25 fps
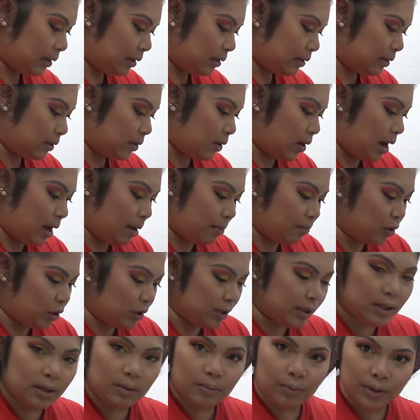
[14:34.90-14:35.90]
So I'm
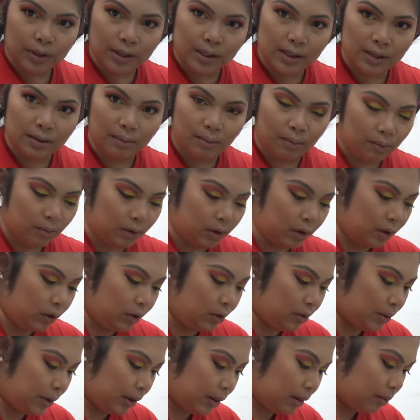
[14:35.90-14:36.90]
just going to put some
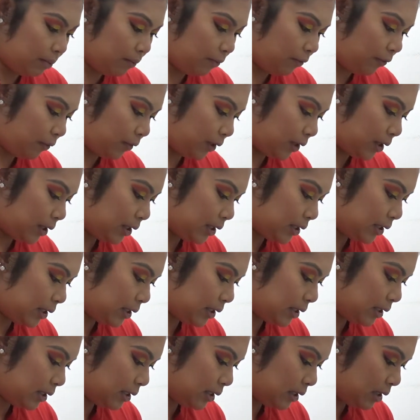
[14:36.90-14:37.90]
glue on them
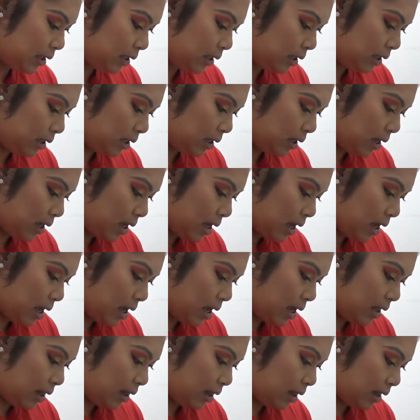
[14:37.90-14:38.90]
first.
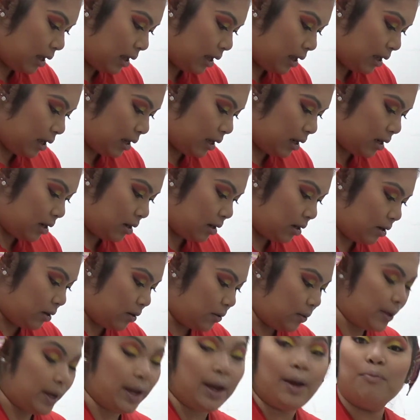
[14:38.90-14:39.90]
And then,
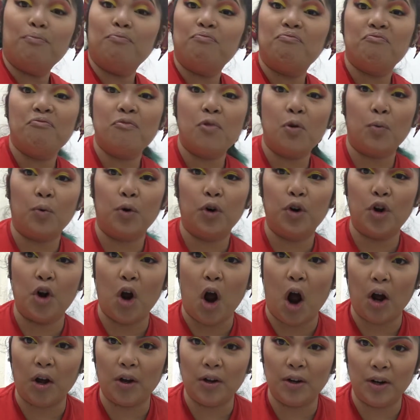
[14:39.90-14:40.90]
okay, we're
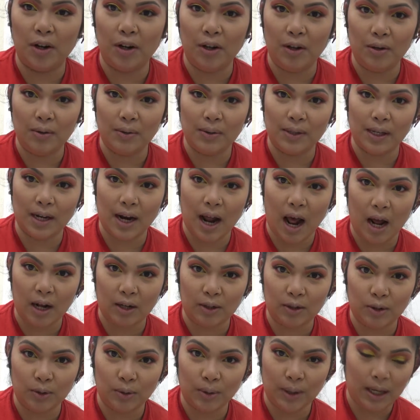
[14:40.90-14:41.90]
not going to use it
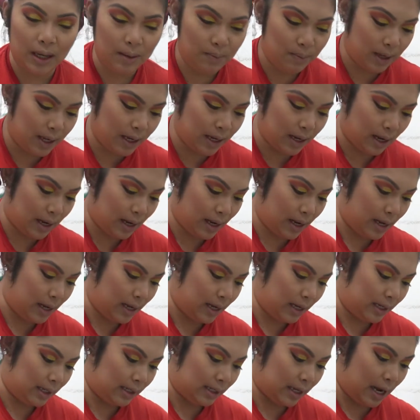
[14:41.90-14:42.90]
actually
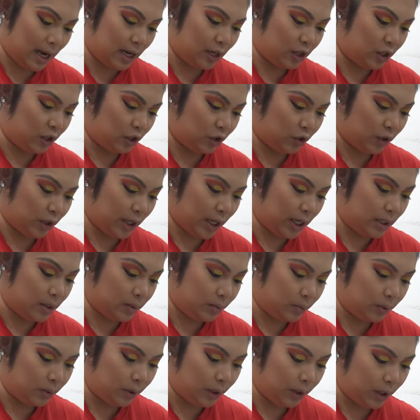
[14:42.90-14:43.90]
because I just tried to
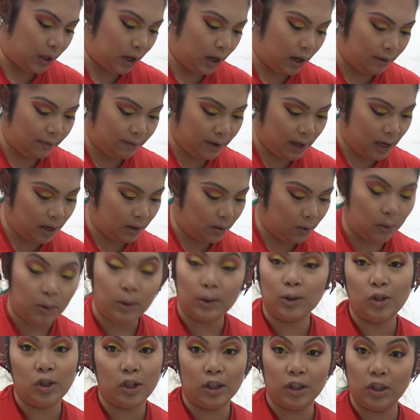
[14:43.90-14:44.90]
pull it off and a
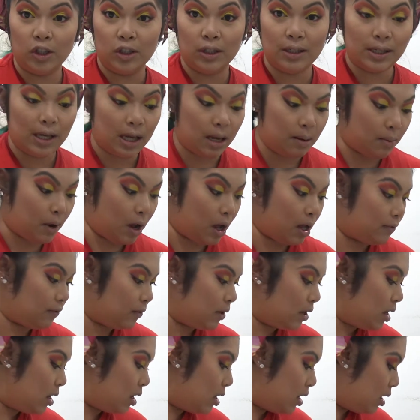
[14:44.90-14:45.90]
whole chunk just came off.
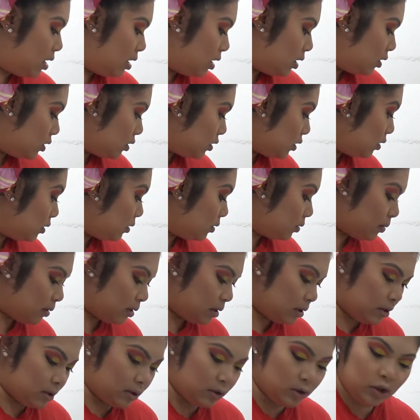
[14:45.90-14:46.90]
So
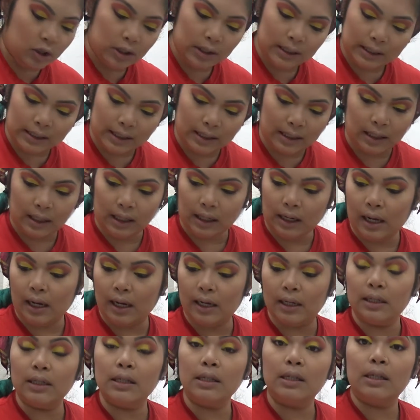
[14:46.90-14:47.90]
just kidding,
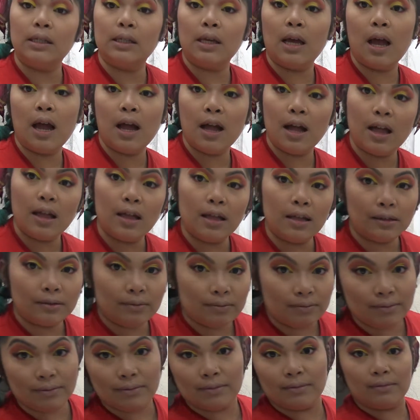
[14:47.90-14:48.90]
guys.
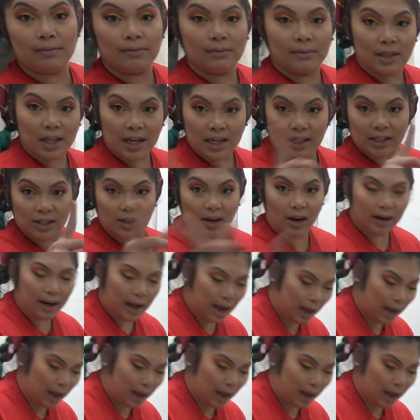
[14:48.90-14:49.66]
That's not